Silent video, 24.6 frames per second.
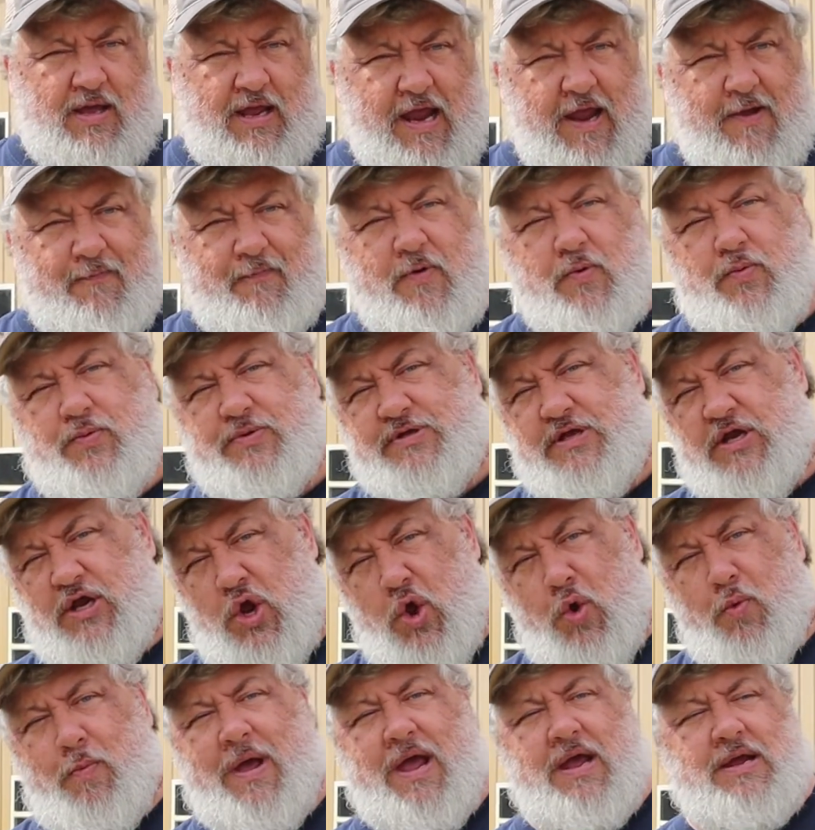If we was to
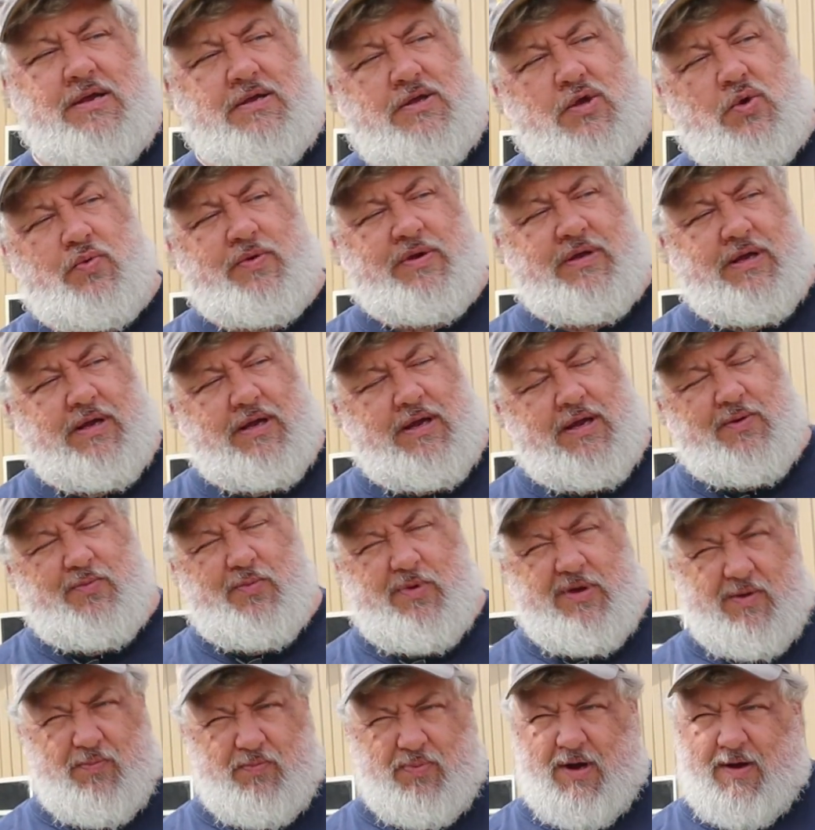go back and do it again,
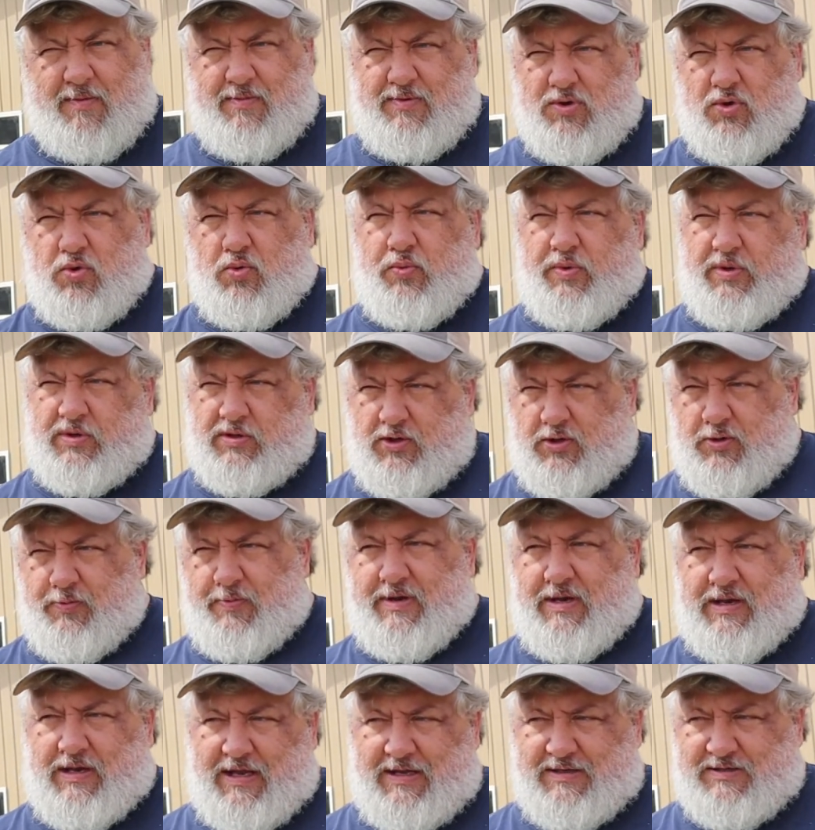we could probably do it with a little
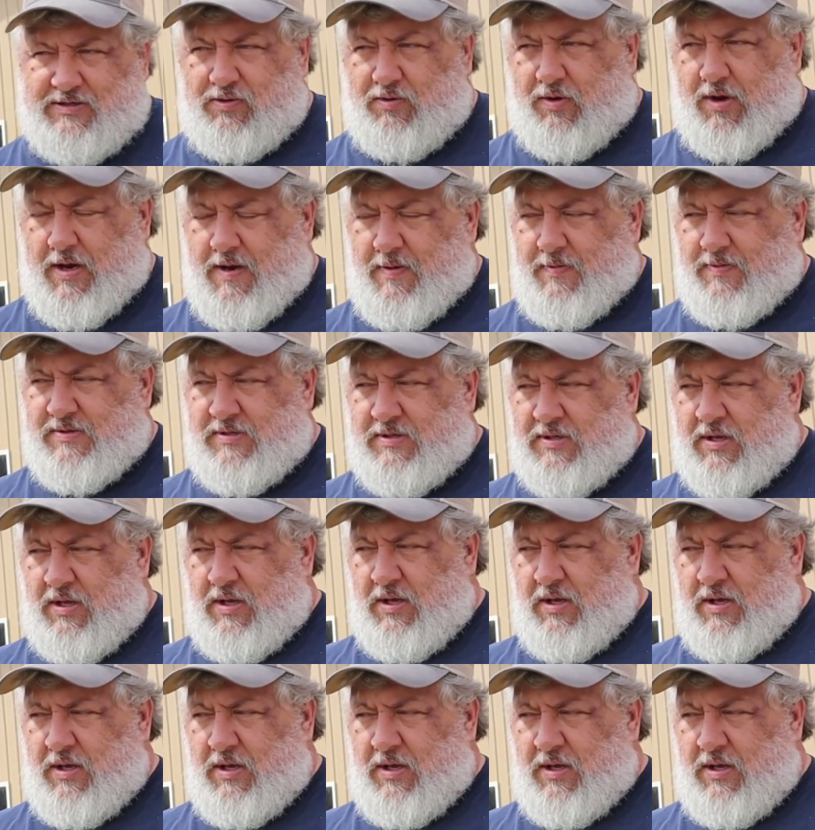bit of less grapes.